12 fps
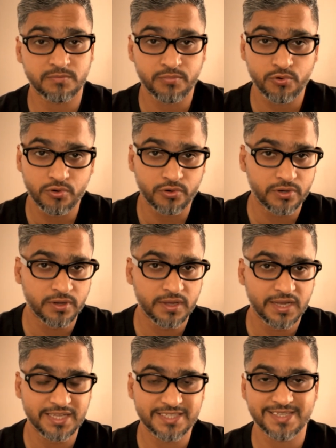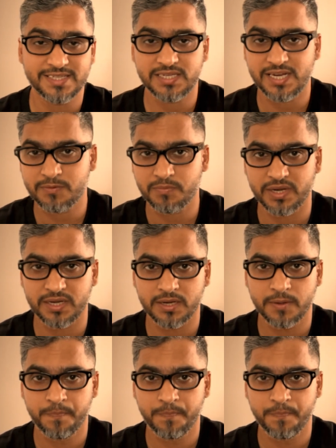port, it's a statement.